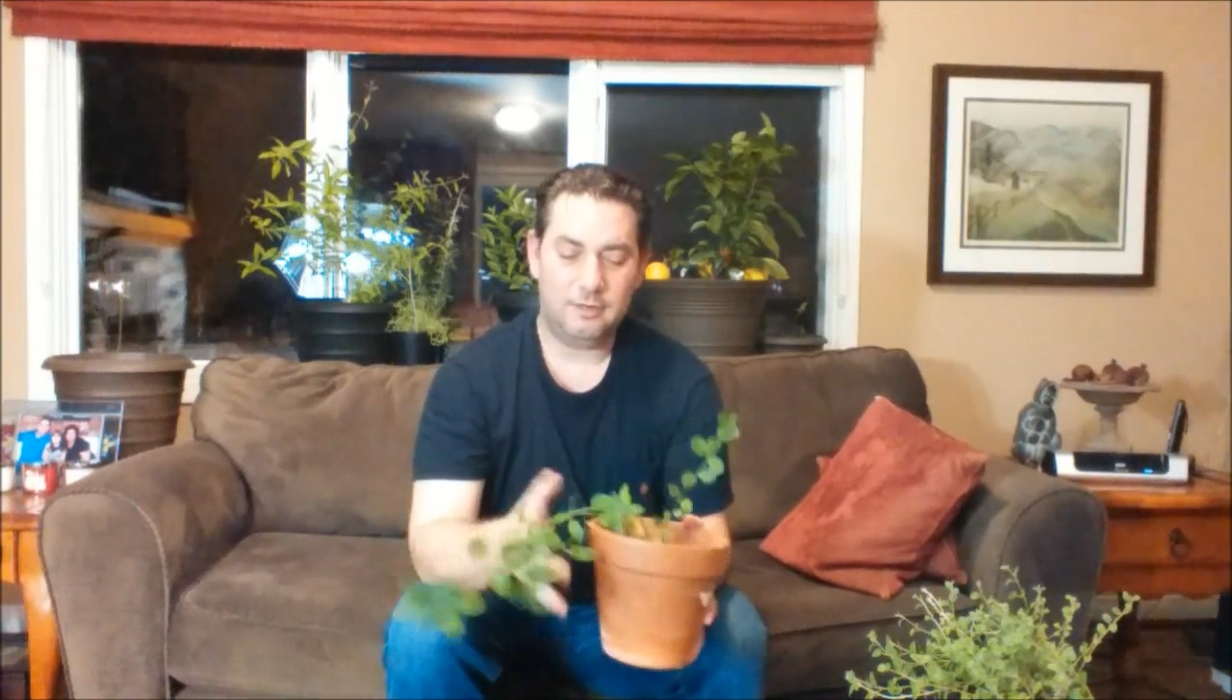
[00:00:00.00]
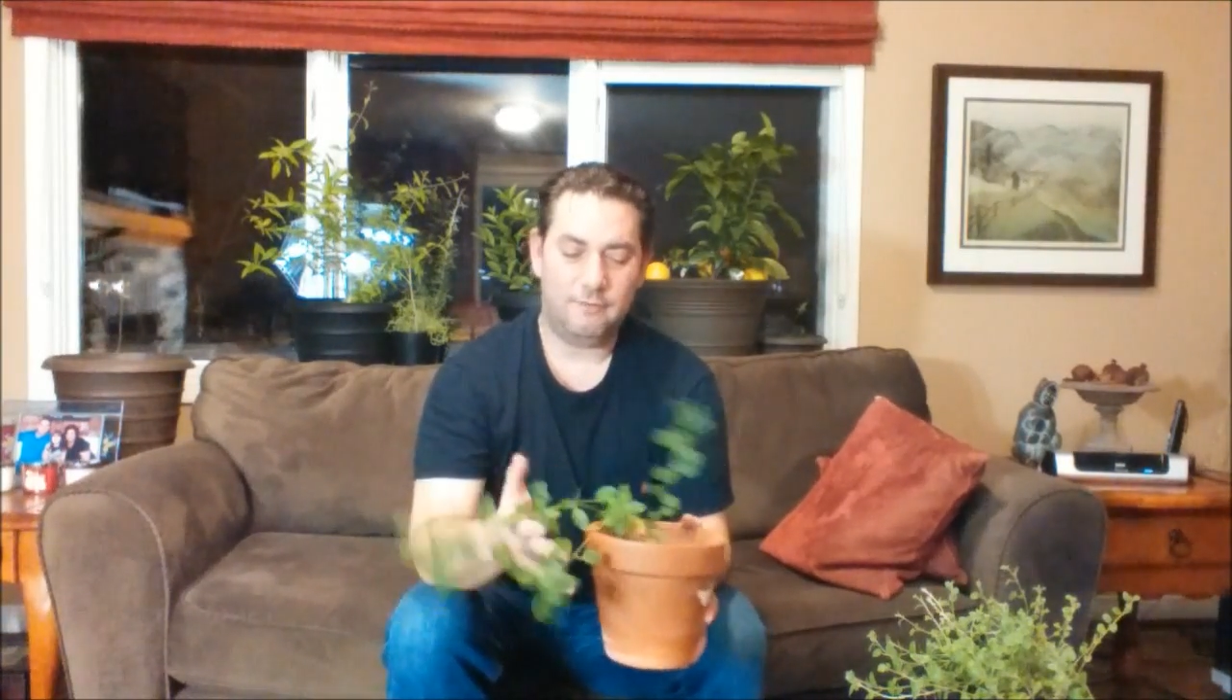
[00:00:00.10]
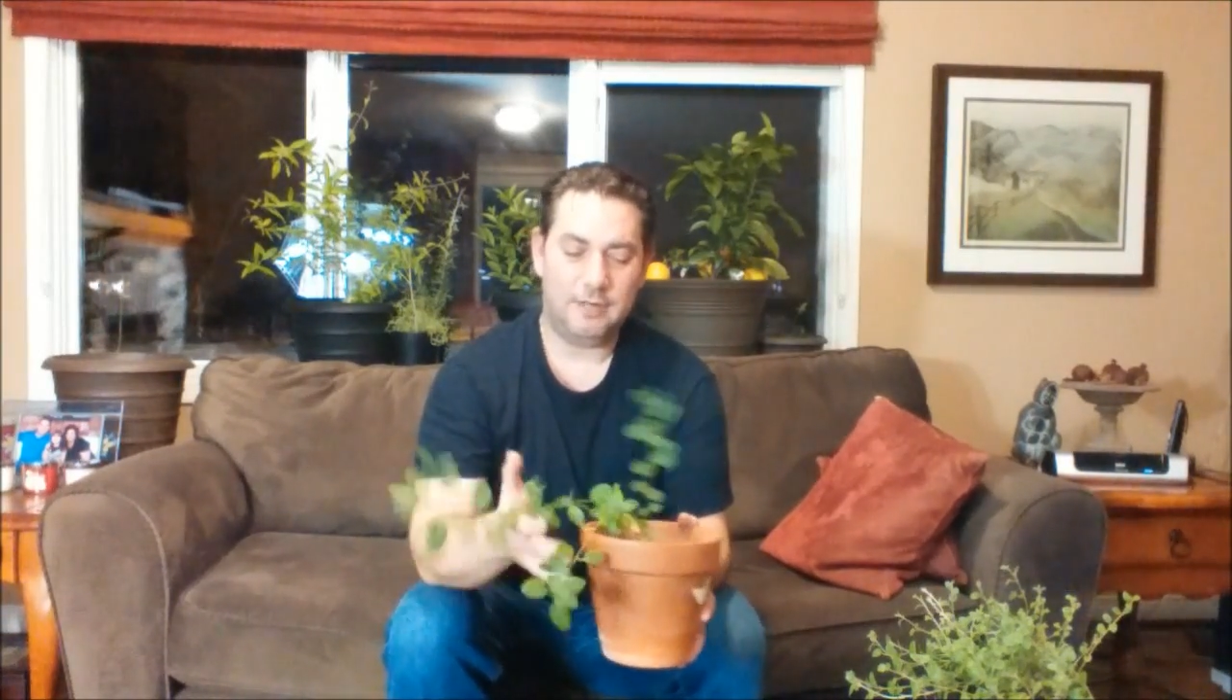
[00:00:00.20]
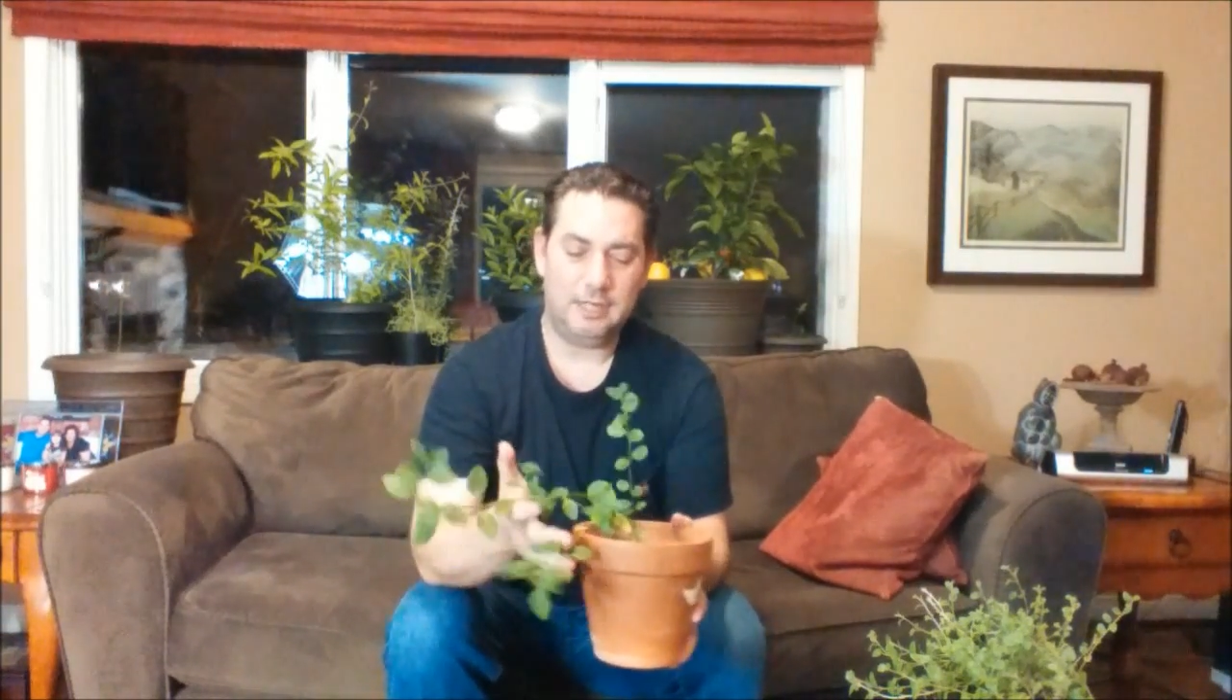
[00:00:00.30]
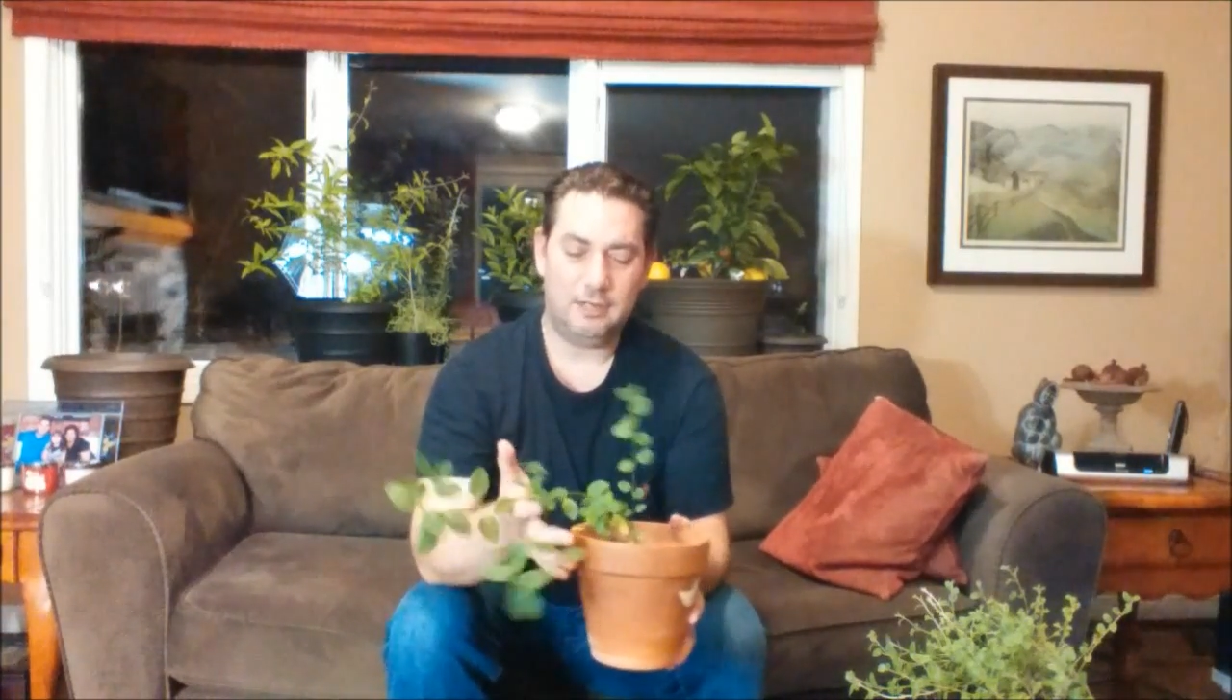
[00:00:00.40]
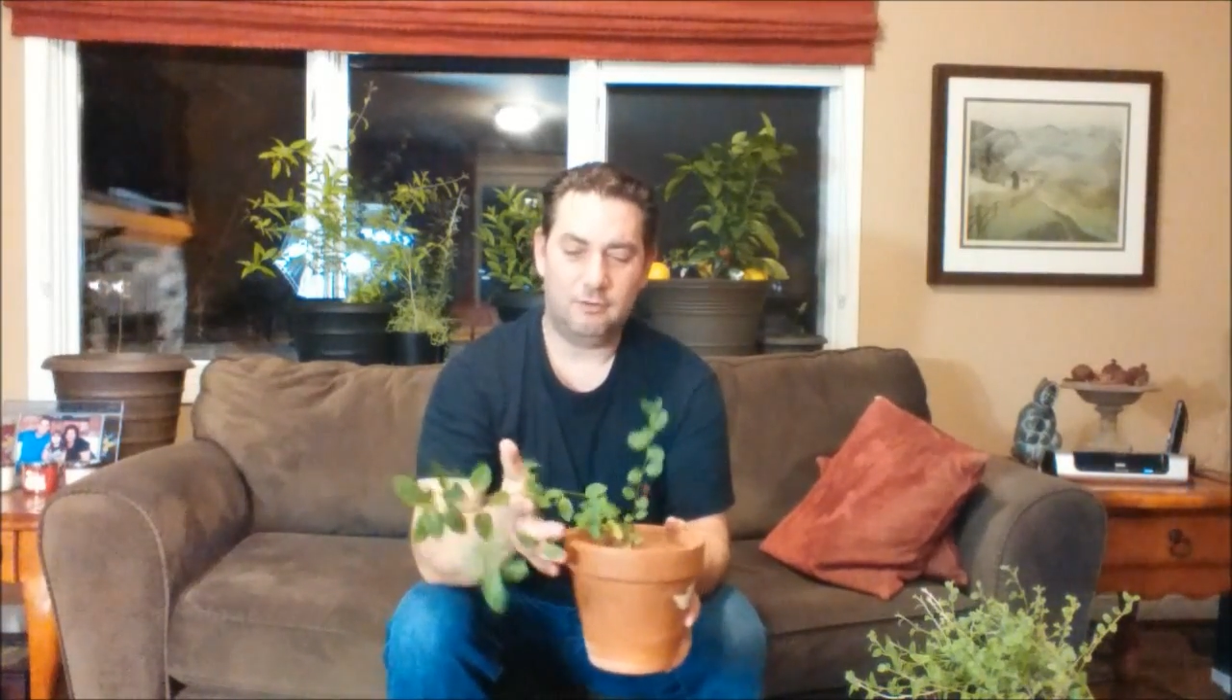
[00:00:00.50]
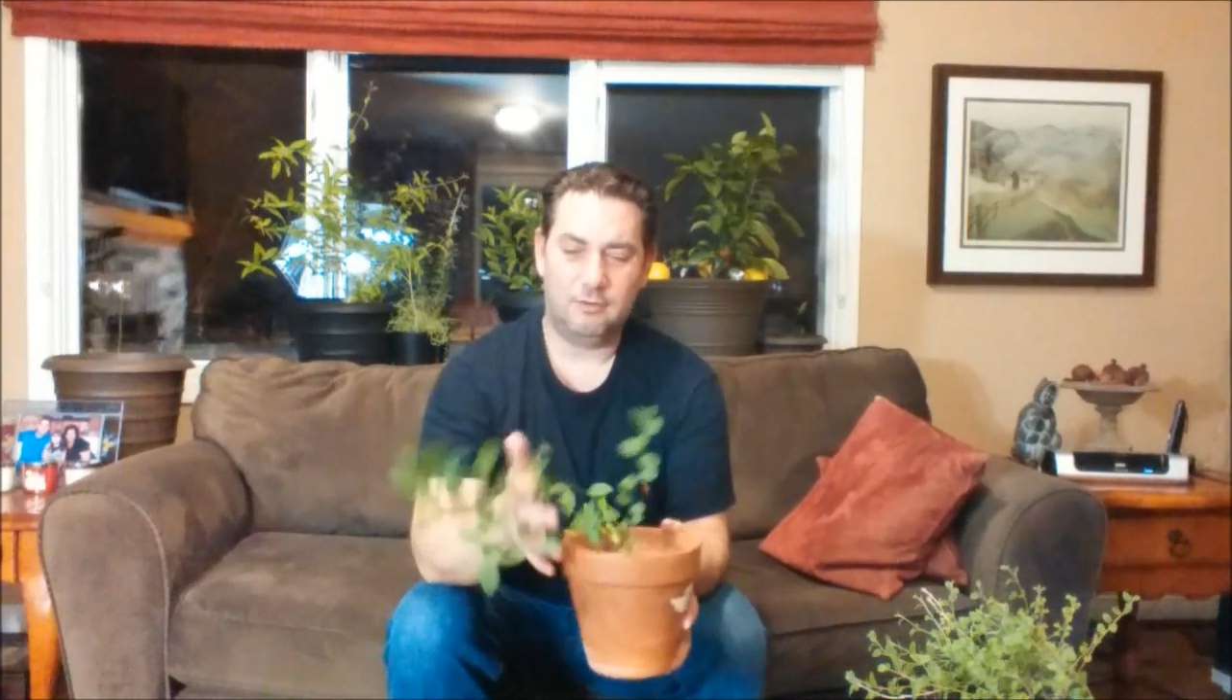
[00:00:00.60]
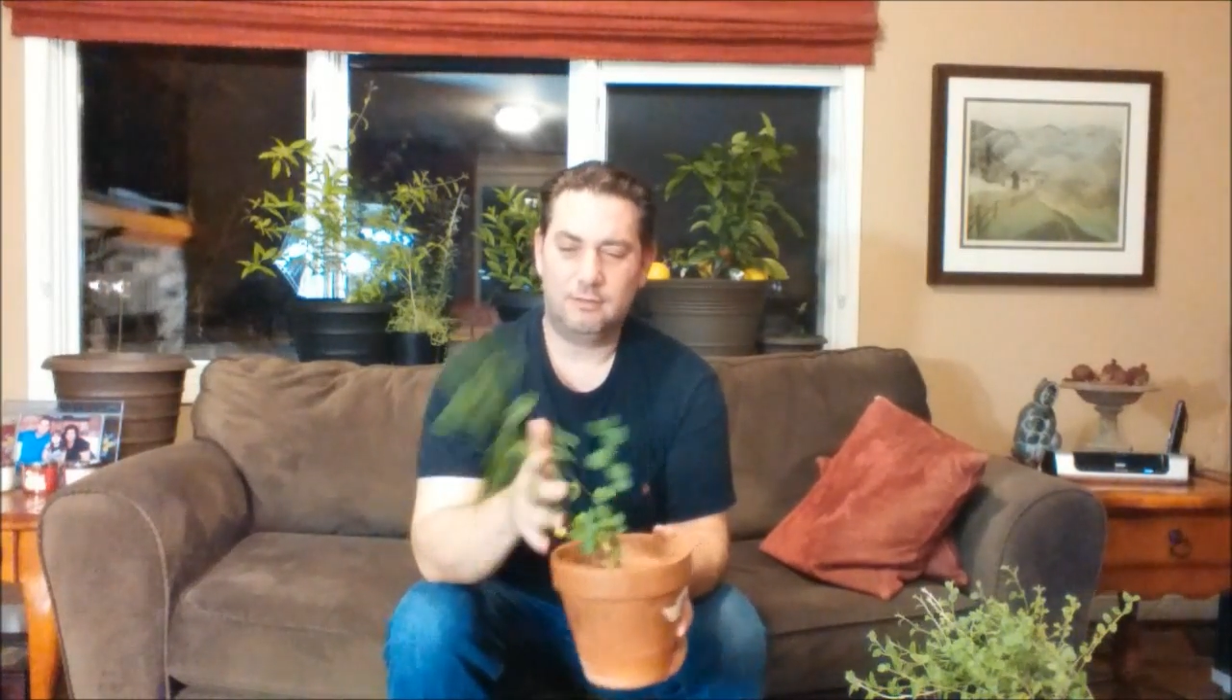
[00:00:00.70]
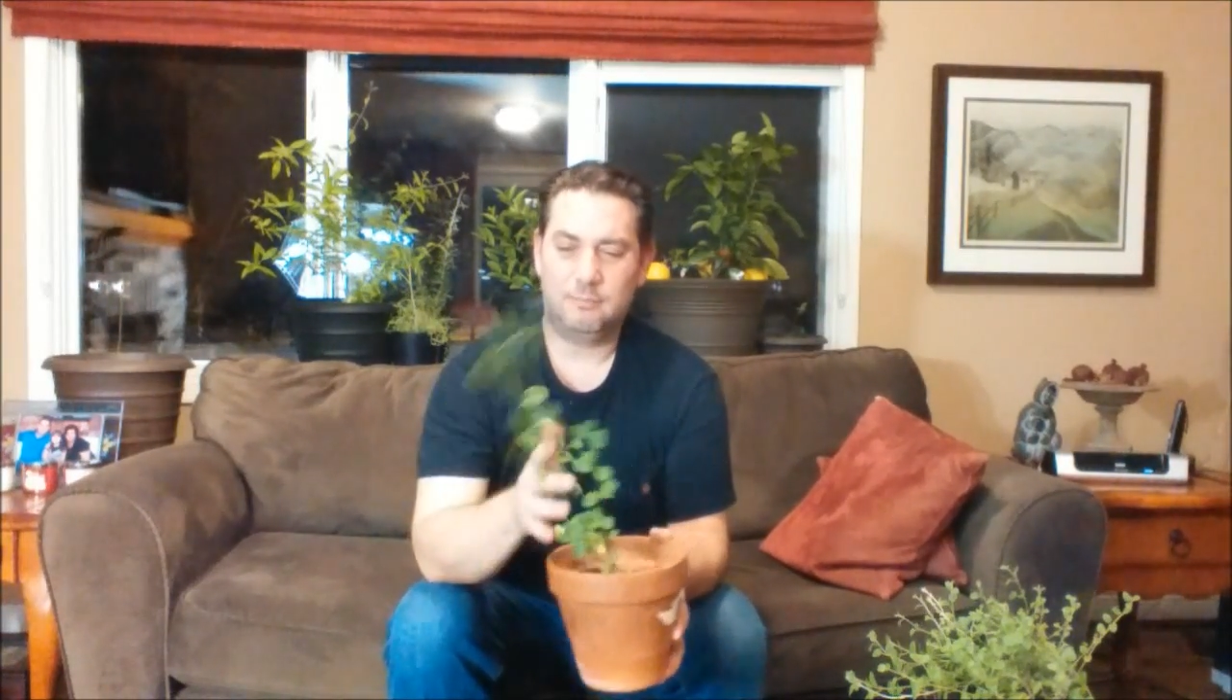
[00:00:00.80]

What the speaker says: of funny indoors,